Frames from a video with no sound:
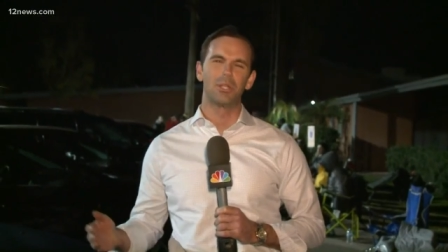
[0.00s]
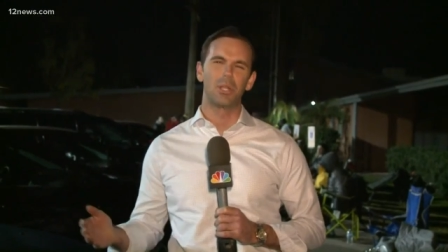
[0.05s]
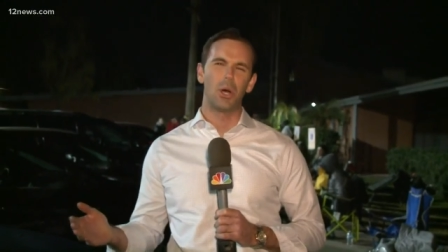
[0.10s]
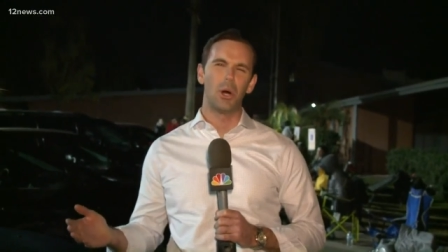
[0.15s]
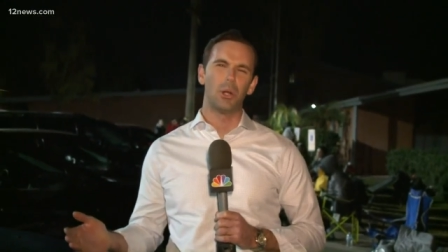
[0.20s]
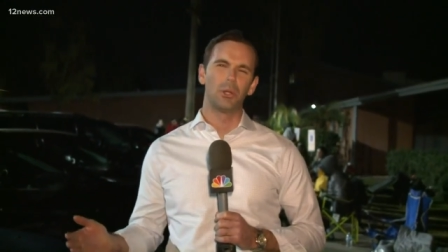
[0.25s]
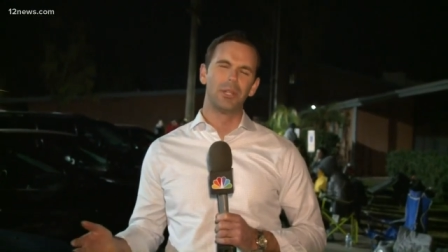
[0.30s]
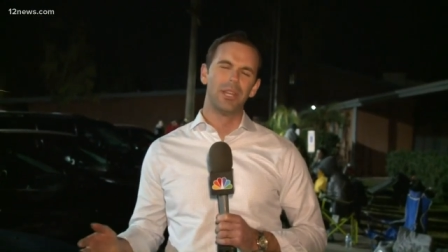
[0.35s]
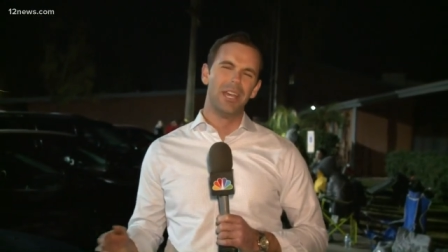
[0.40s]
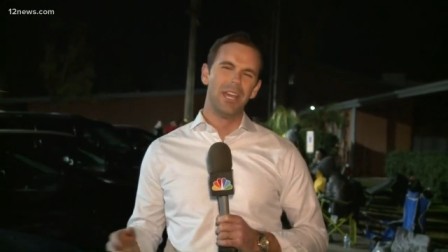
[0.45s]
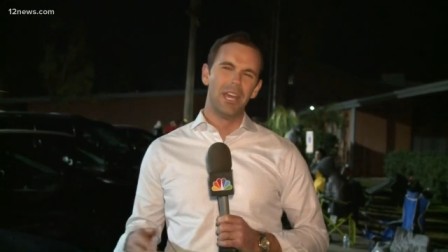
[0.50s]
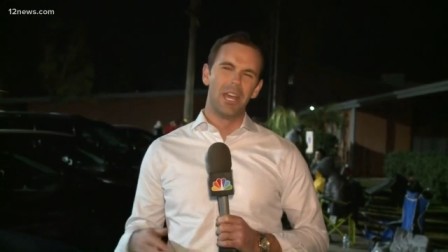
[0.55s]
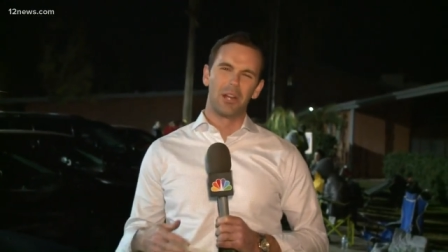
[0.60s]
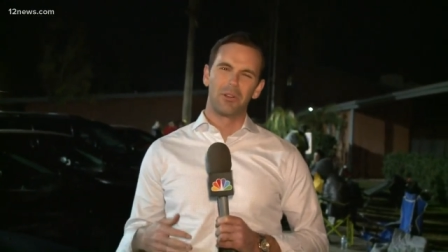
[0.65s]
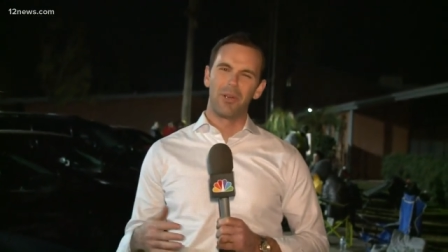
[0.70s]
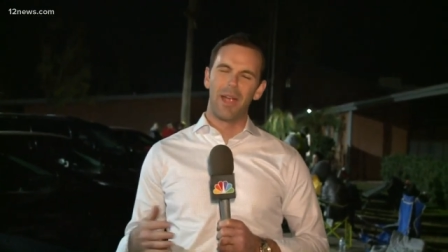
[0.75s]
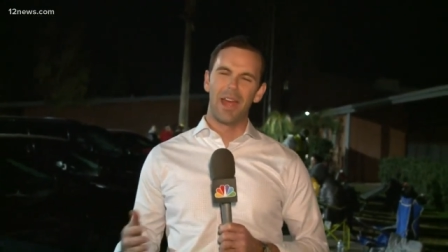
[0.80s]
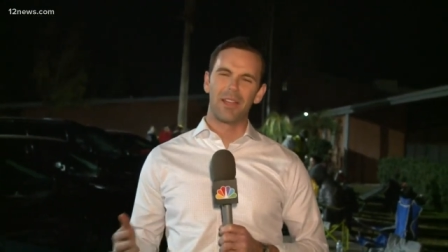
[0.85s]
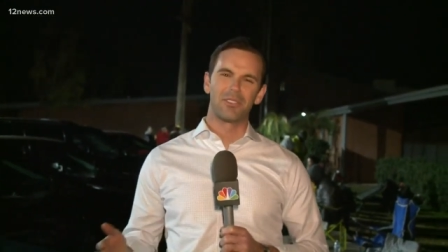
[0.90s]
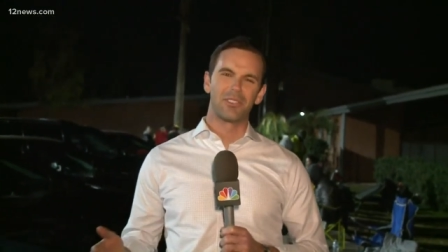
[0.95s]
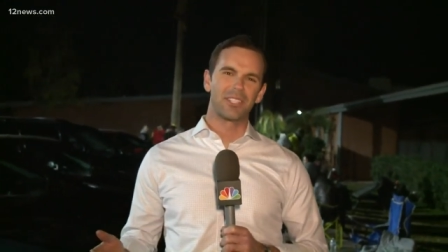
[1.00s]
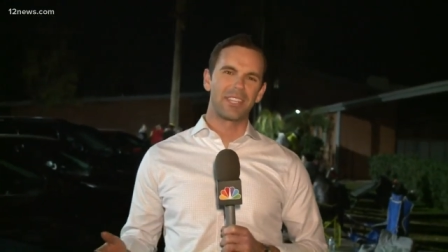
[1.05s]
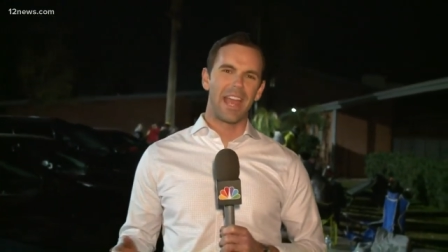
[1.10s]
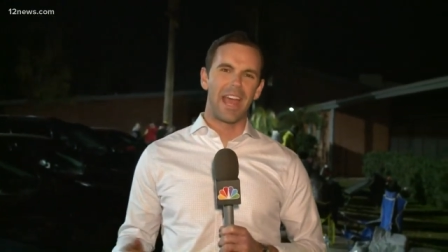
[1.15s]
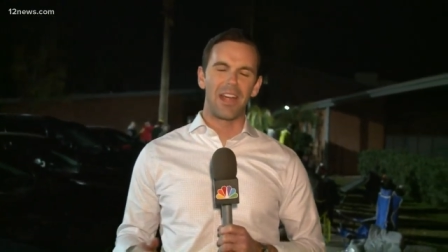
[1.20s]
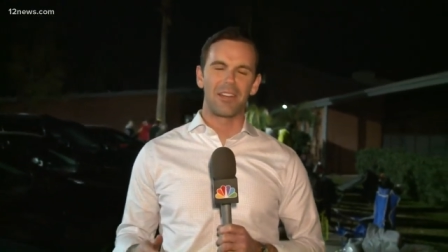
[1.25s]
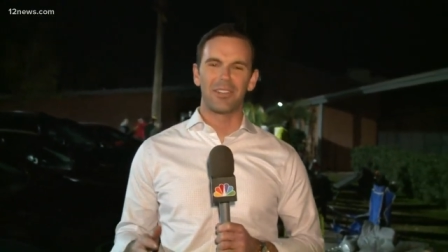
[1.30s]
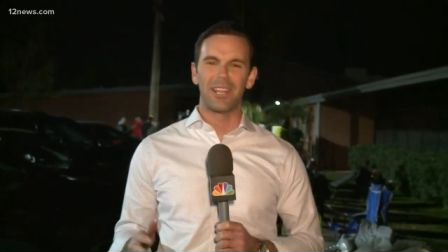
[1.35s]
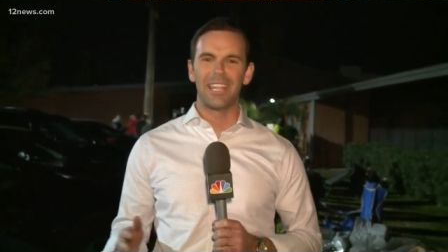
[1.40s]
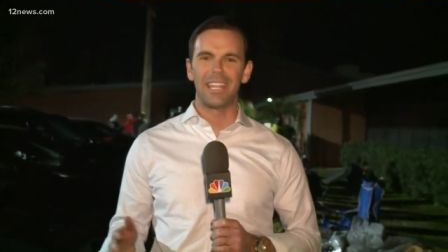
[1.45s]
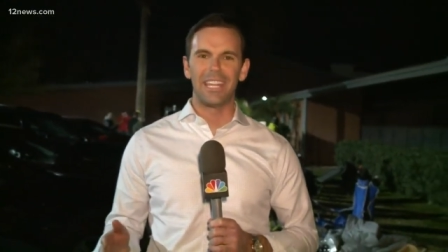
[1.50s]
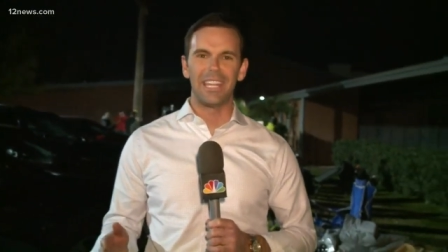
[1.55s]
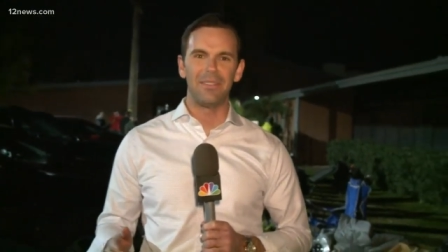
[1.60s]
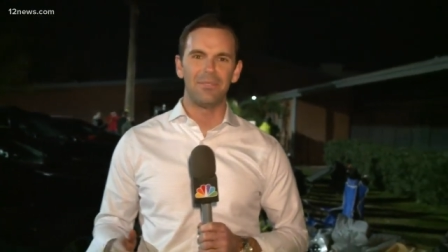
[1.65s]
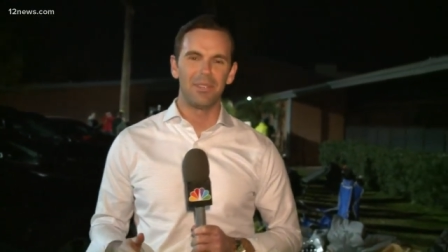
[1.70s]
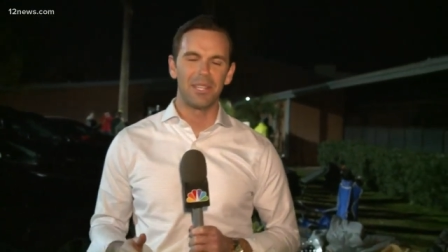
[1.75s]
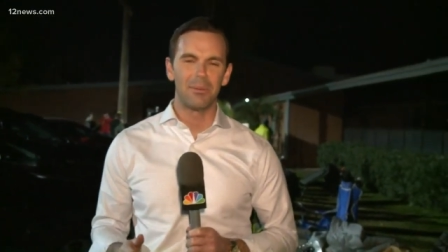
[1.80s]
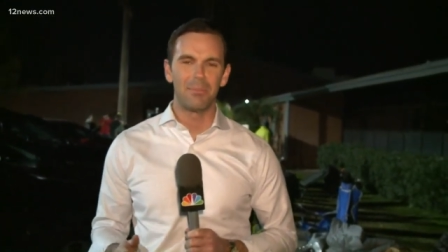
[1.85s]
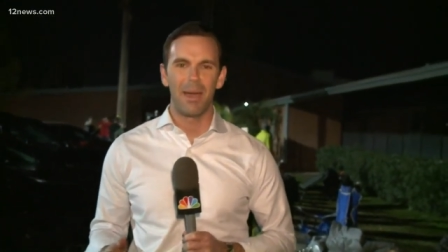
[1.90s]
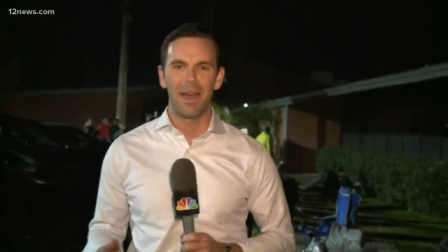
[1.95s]
told around Saturday
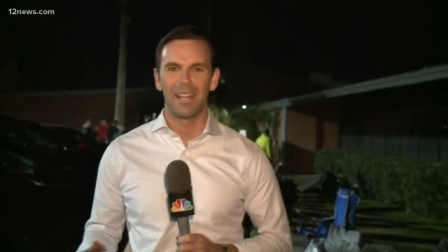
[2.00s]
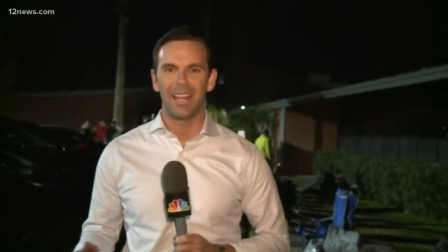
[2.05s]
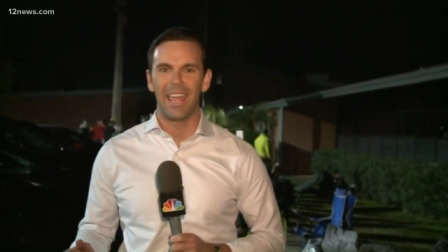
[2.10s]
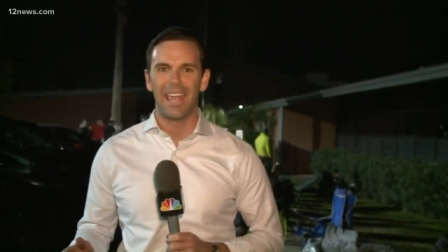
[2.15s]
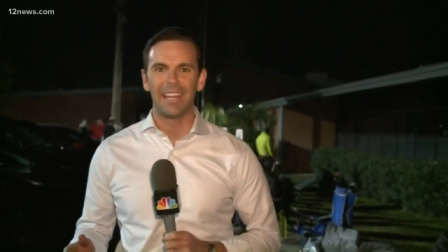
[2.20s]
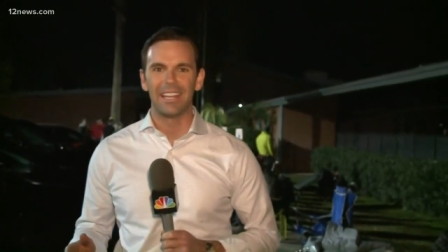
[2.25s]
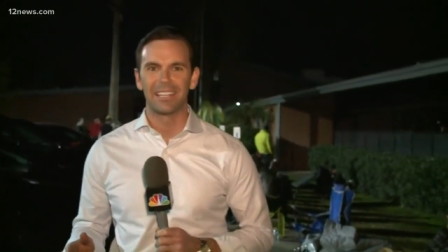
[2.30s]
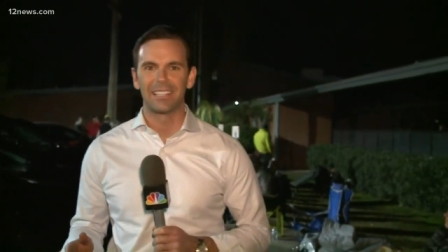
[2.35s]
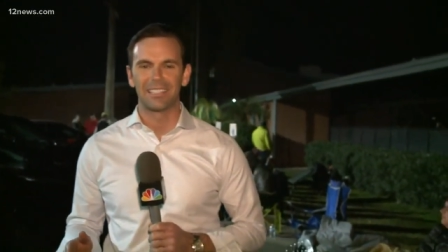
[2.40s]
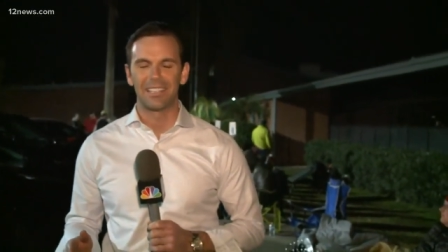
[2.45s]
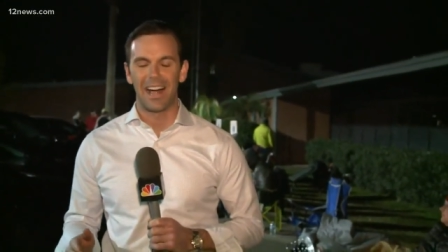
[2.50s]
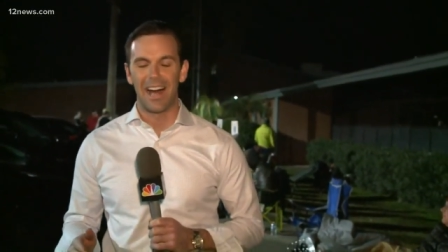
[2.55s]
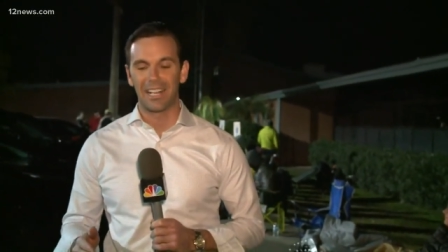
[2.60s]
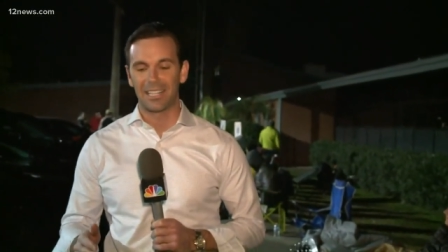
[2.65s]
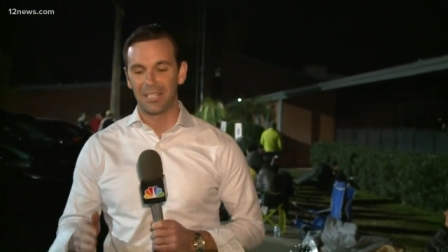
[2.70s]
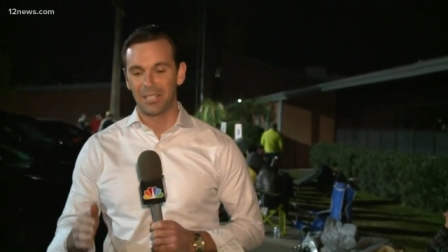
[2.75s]
evening about 8 o'clock.